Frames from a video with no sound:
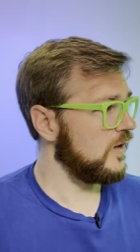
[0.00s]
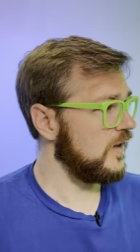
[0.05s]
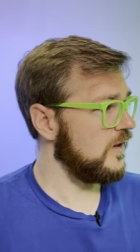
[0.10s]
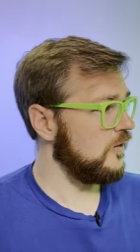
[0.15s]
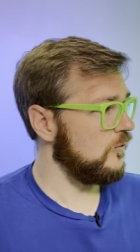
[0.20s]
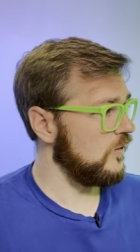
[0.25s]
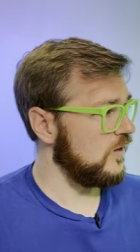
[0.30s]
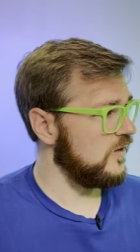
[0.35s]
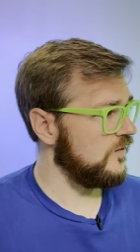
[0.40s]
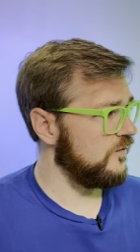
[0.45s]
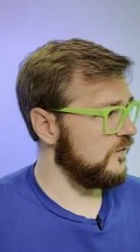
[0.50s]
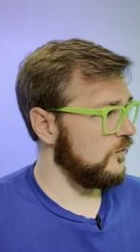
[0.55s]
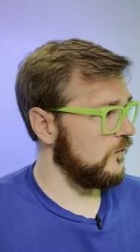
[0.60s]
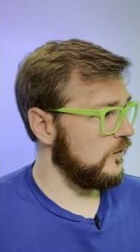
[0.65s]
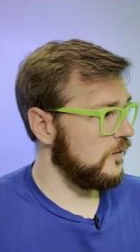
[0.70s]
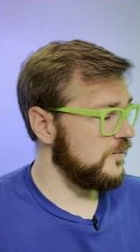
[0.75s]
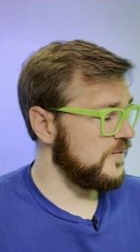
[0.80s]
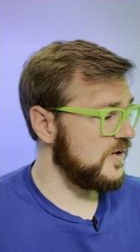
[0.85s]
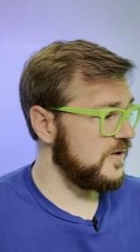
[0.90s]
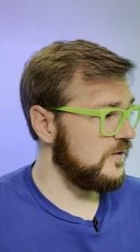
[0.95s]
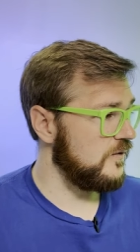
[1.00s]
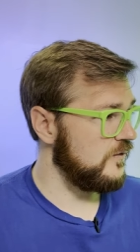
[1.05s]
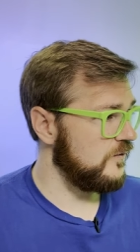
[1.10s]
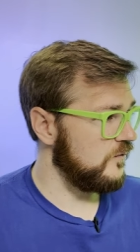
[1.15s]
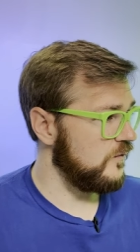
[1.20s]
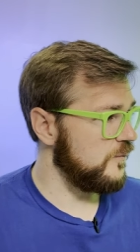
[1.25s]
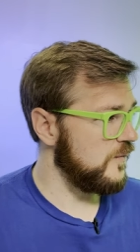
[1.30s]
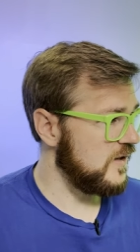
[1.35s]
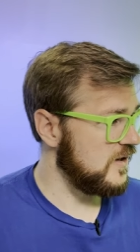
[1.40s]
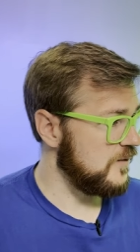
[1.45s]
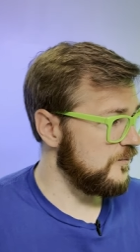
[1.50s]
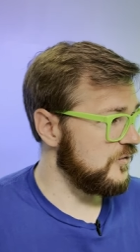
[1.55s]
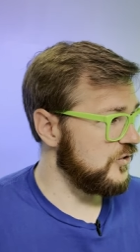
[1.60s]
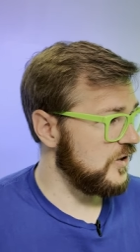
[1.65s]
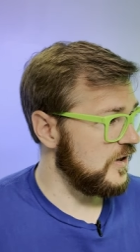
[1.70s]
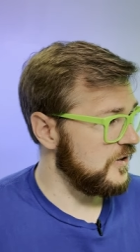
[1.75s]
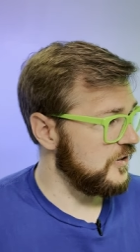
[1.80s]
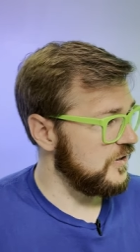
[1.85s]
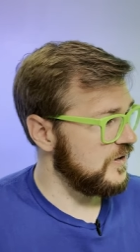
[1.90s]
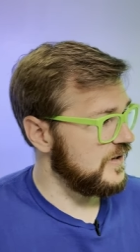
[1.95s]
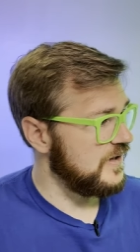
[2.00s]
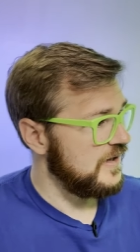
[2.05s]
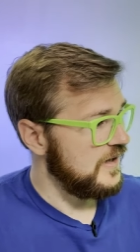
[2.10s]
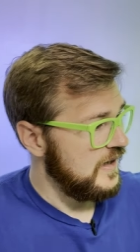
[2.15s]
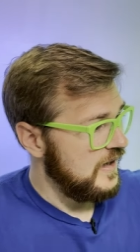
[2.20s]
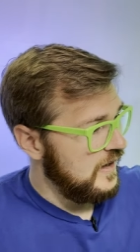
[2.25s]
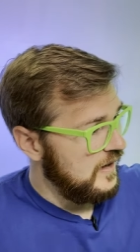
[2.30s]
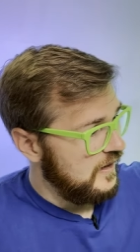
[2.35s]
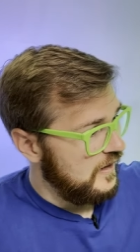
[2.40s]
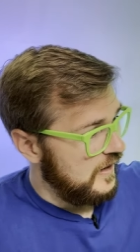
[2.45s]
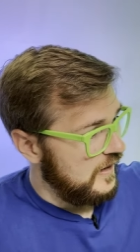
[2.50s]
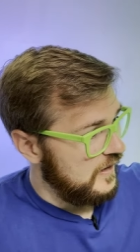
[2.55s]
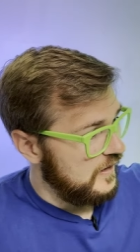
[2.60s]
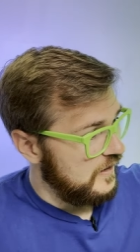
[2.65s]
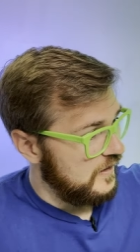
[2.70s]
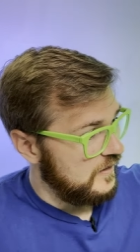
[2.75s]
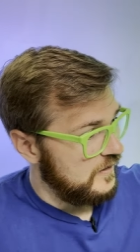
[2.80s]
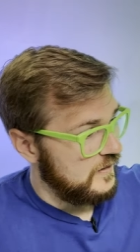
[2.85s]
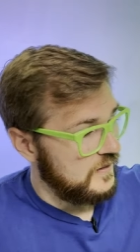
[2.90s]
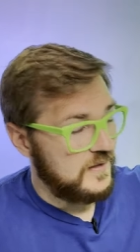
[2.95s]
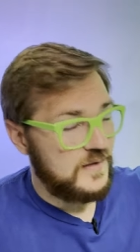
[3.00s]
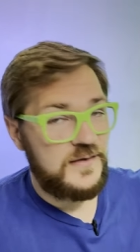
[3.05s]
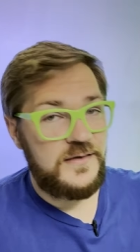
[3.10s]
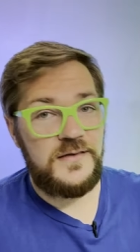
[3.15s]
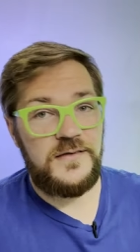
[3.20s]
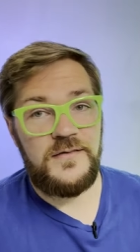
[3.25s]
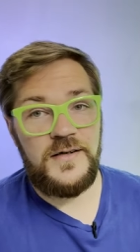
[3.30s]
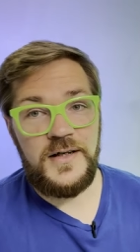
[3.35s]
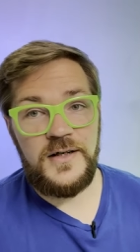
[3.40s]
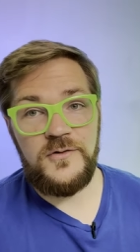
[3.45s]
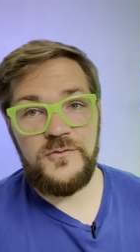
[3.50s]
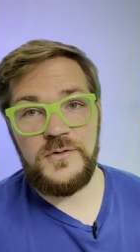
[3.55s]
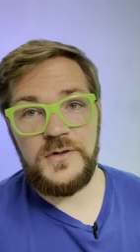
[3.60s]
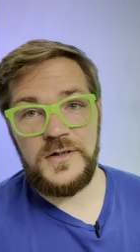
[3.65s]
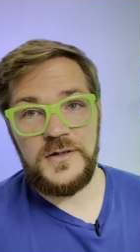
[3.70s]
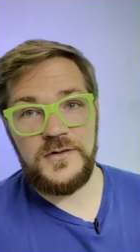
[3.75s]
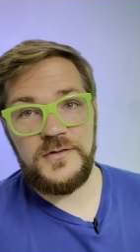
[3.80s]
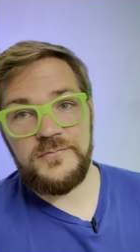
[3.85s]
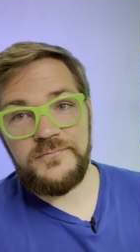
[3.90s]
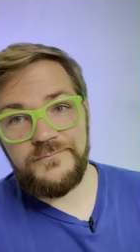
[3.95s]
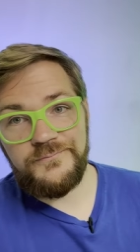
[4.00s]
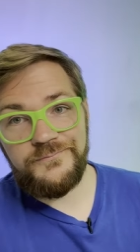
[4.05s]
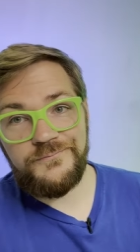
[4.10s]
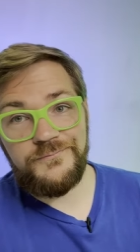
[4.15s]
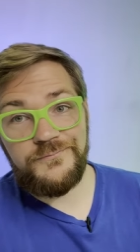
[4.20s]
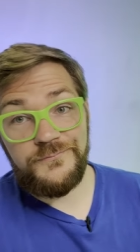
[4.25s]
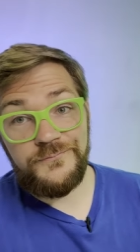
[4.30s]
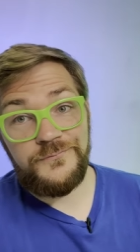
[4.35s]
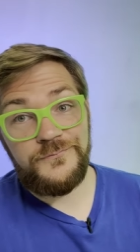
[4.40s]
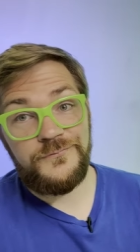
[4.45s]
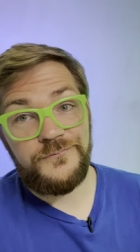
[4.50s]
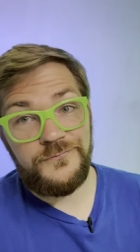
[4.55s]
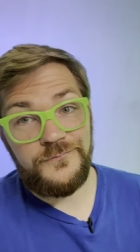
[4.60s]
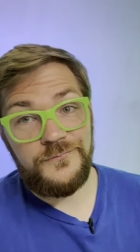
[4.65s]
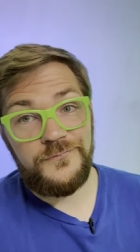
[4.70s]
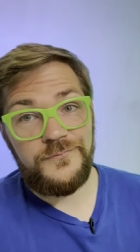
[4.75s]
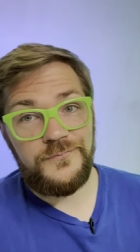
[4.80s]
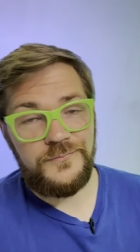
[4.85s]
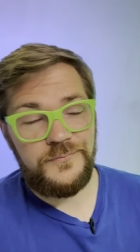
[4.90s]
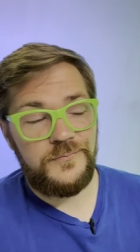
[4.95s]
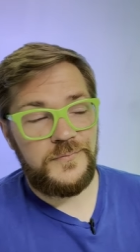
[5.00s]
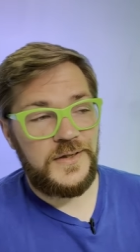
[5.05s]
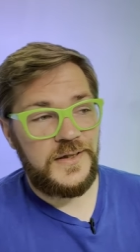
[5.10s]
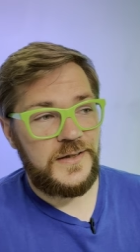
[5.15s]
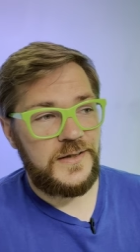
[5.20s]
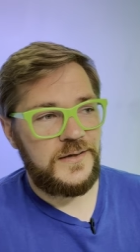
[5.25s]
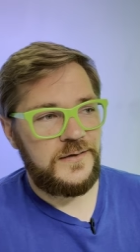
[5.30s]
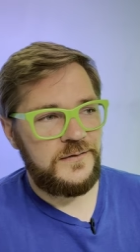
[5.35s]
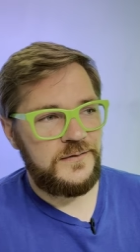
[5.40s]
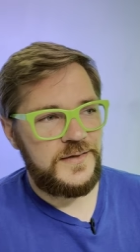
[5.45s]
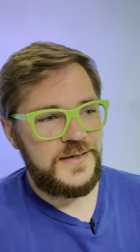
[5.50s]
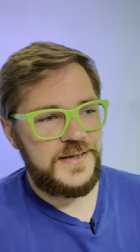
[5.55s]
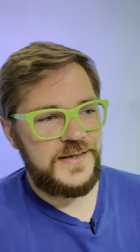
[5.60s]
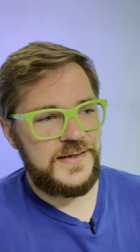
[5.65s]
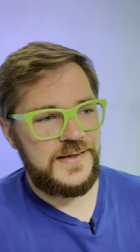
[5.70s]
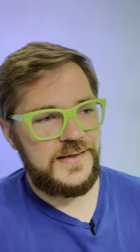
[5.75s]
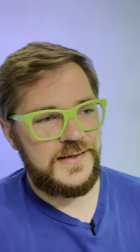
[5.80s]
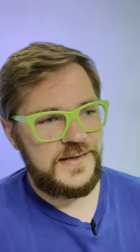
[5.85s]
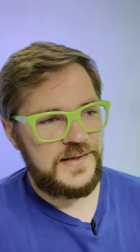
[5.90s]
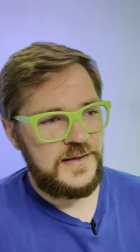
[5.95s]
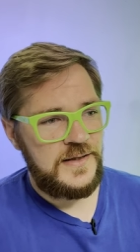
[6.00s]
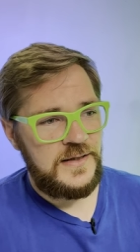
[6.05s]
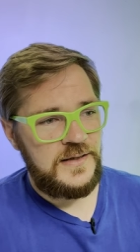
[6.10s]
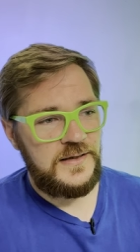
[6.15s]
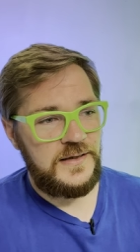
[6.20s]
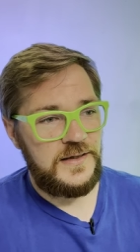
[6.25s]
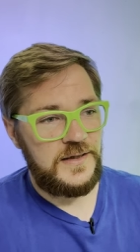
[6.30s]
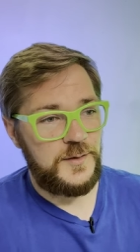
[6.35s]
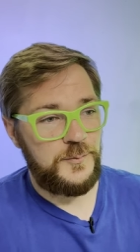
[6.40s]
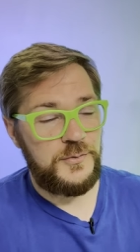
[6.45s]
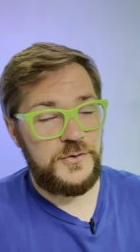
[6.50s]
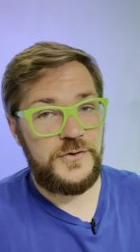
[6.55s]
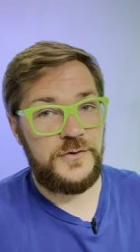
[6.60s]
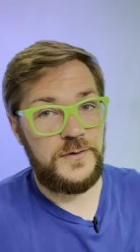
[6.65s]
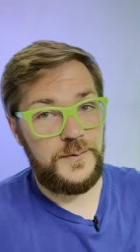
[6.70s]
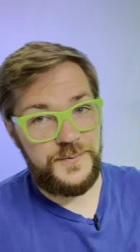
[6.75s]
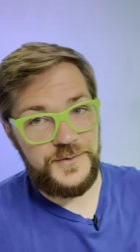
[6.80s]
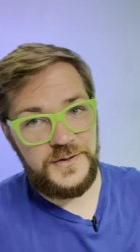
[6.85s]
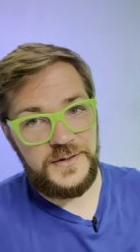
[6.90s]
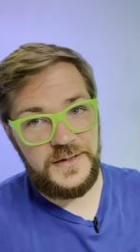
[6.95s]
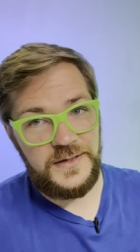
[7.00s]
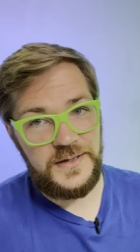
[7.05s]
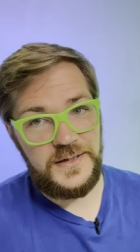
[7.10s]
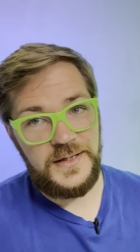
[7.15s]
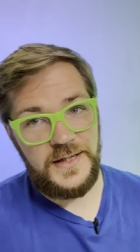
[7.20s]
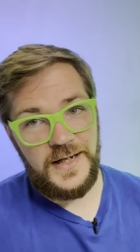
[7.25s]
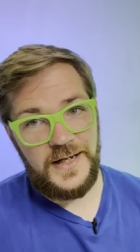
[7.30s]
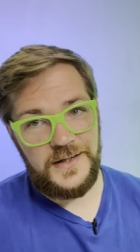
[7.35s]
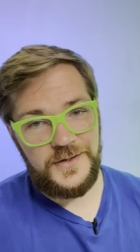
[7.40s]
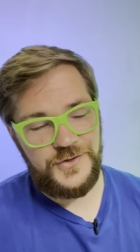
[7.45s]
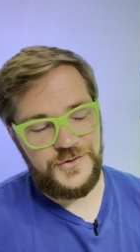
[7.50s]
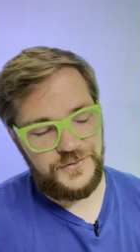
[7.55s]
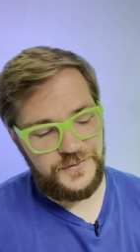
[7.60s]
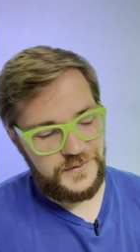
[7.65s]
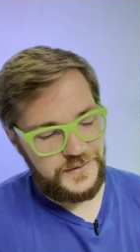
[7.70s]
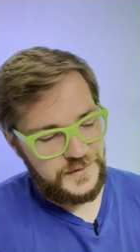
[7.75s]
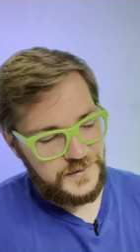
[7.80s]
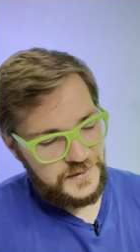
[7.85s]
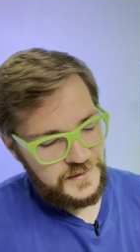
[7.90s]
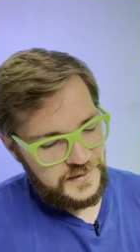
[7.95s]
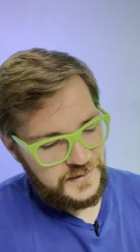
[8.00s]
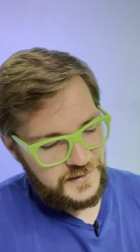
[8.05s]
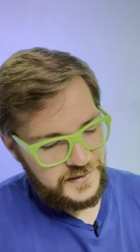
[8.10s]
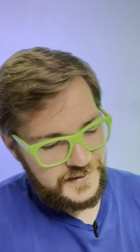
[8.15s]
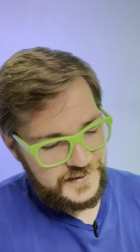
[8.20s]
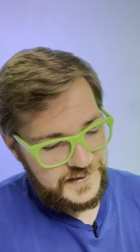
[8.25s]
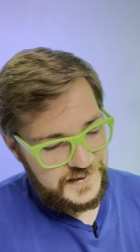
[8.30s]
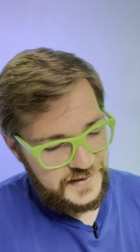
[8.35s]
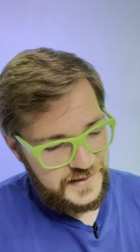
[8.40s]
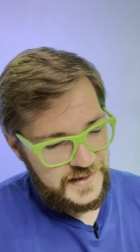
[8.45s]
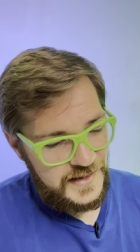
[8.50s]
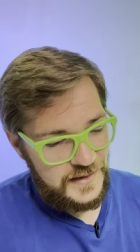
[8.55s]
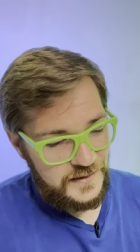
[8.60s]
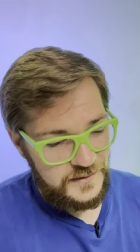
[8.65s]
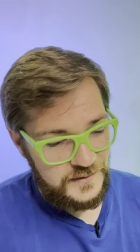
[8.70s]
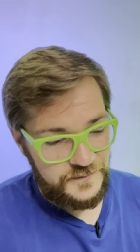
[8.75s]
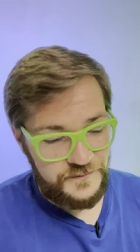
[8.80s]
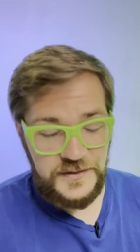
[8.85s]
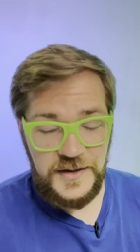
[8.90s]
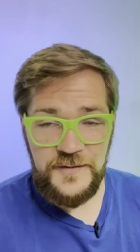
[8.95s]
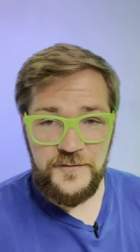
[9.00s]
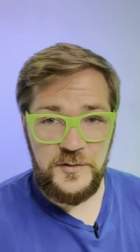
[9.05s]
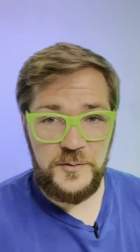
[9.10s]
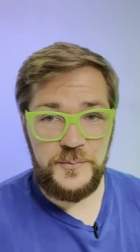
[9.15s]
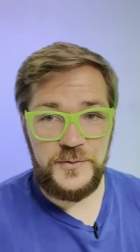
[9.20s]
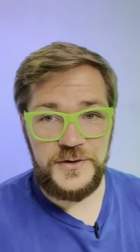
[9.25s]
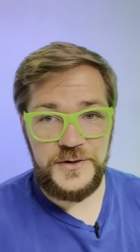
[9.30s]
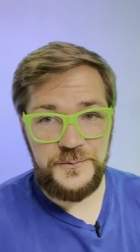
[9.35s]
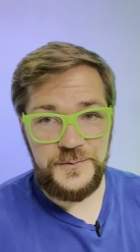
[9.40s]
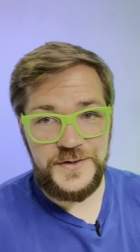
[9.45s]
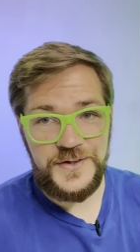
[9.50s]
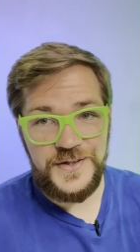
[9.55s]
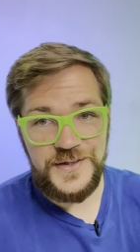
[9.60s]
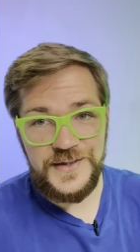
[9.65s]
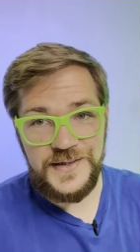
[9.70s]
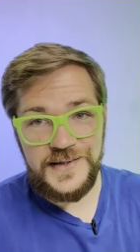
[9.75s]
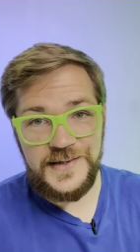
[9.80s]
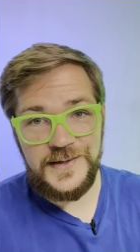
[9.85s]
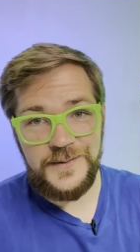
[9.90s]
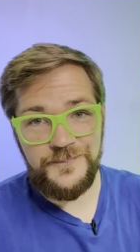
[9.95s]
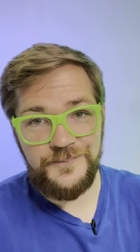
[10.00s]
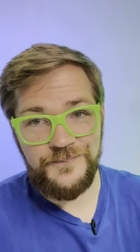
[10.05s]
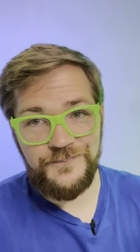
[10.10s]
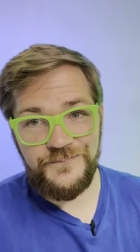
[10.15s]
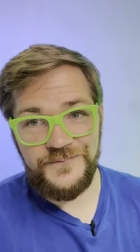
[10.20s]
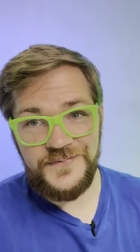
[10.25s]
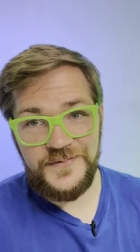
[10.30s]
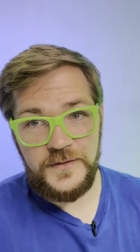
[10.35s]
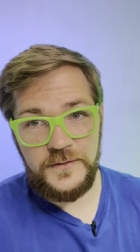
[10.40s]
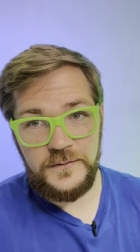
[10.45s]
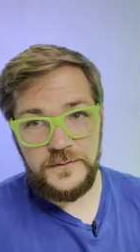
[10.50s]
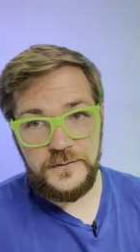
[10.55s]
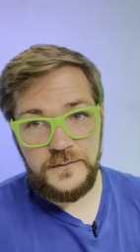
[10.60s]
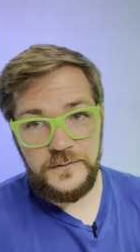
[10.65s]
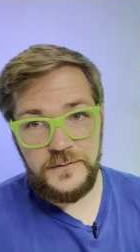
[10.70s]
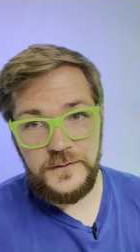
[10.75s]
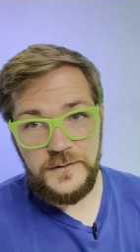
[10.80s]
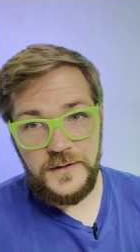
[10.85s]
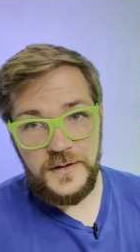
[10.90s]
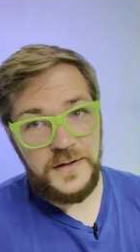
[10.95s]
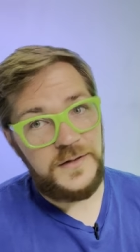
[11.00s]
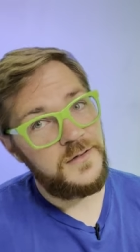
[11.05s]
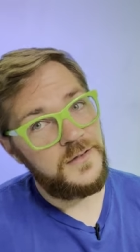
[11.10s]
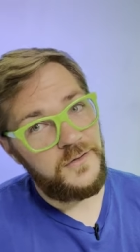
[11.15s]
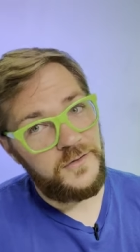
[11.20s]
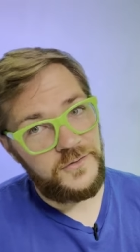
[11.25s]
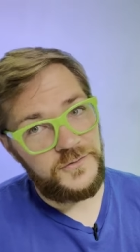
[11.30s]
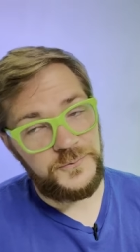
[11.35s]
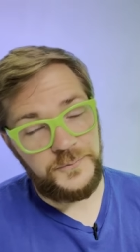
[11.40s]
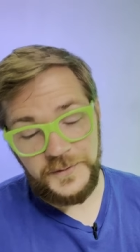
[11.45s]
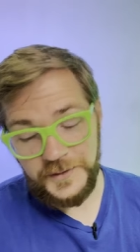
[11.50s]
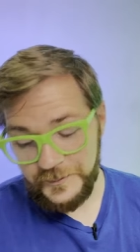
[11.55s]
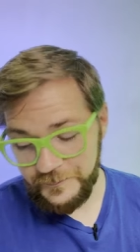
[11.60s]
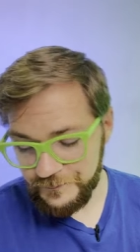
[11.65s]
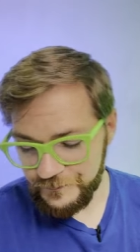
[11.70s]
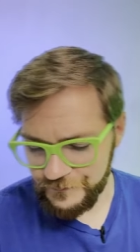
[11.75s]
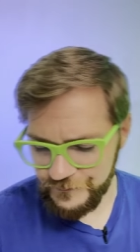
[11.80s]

out well for him. So we made some changes and now we're making the lenses in the prescription that he actually can see out of comfortably, which is the old one.